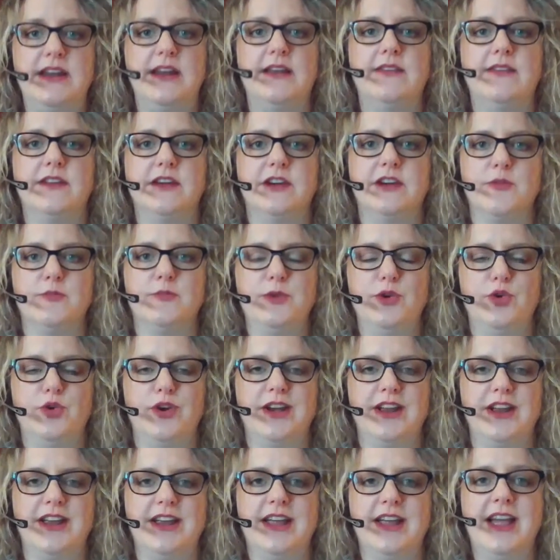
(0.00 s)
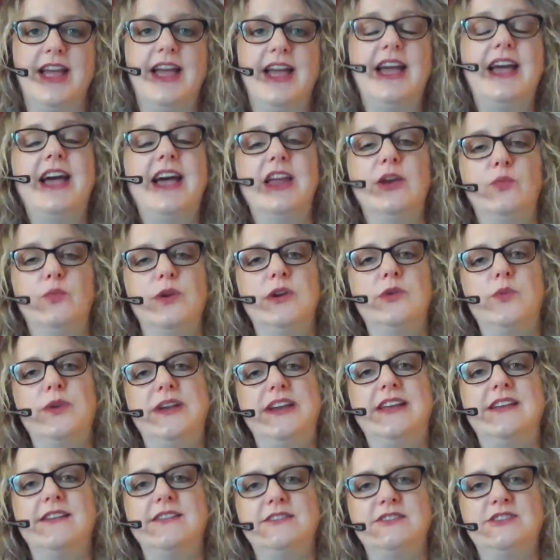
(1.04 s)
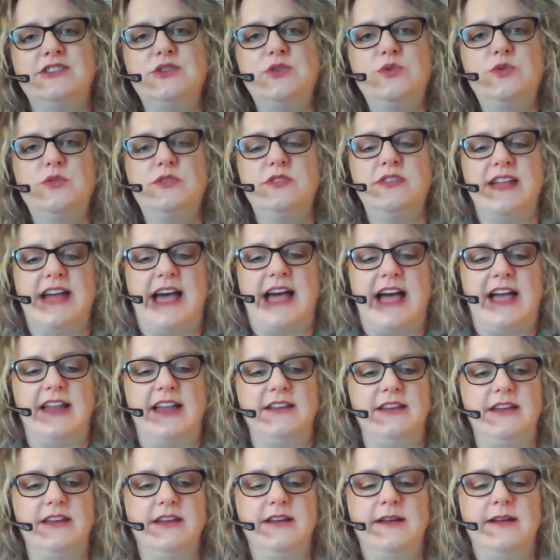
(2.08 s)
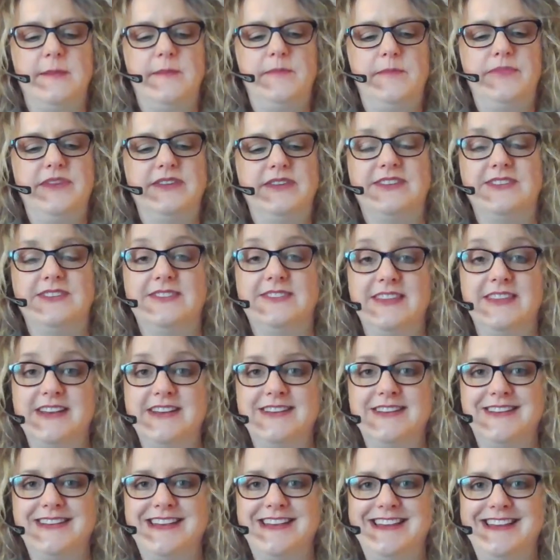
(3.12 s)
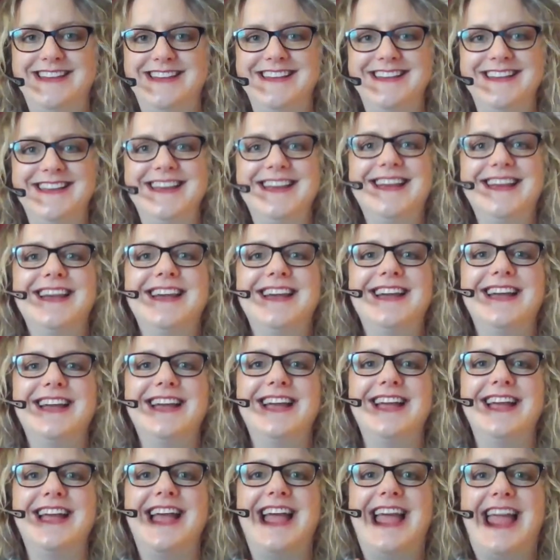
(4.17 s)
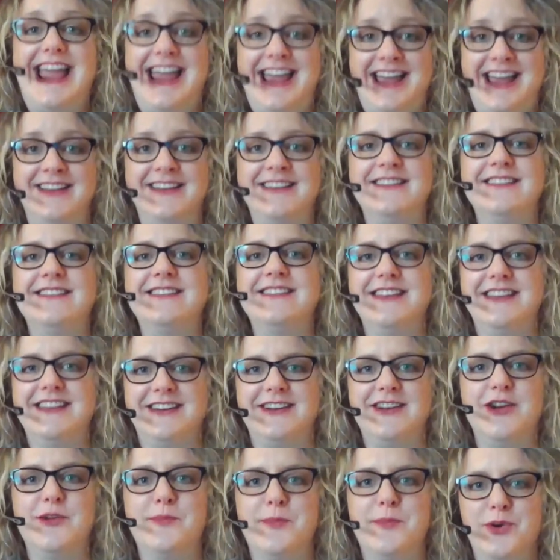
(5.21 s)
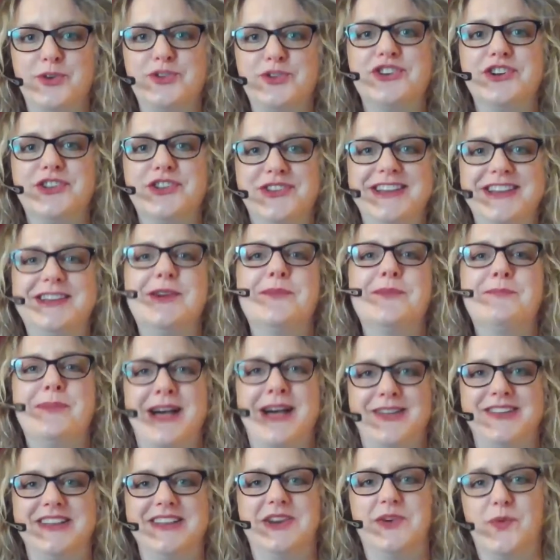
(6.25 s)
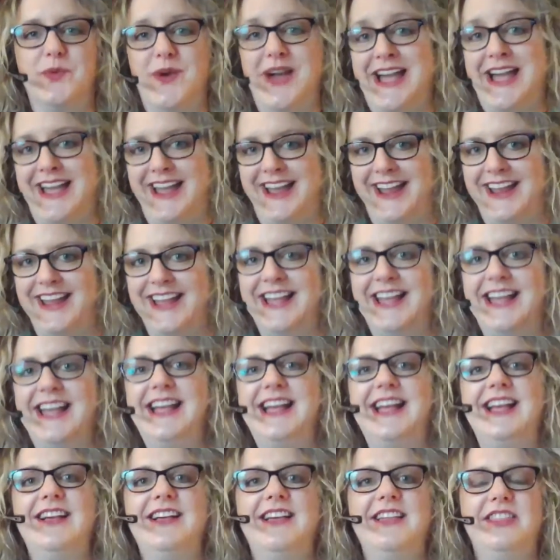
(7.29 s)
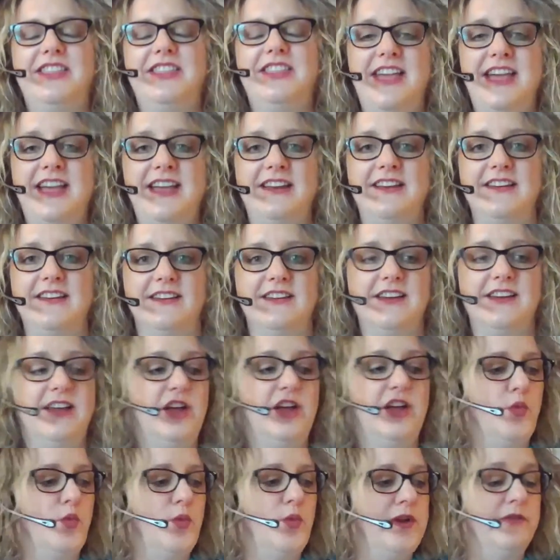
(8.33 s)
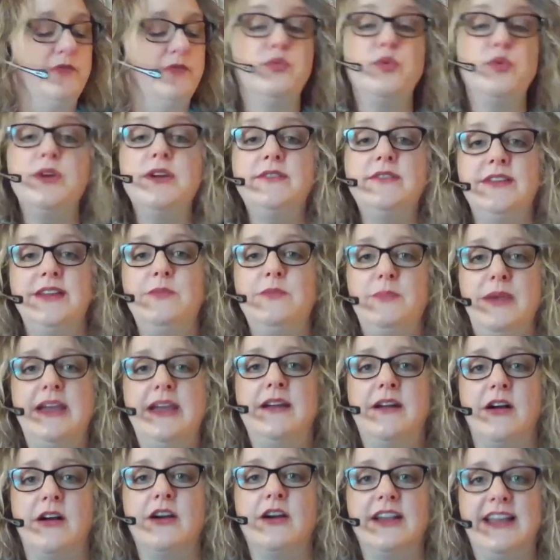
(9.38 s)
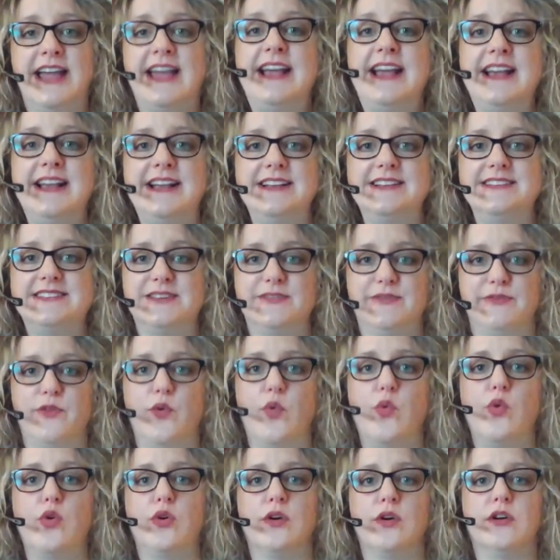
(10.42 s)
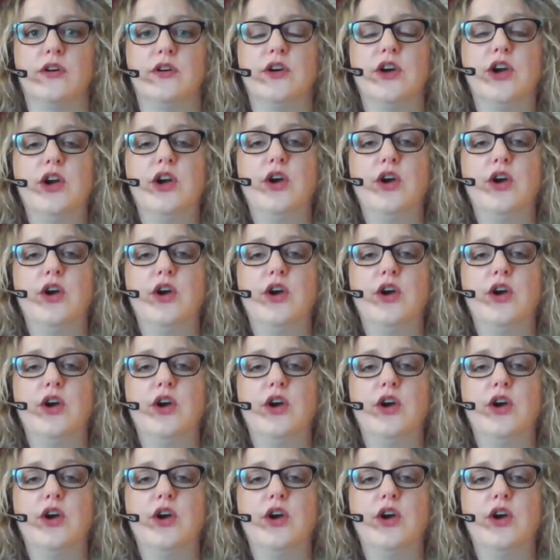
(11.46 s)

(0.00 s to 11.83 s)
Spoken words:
in the community. And when we can do that succinctly and in an emotionally compelling way, then we've really made our case for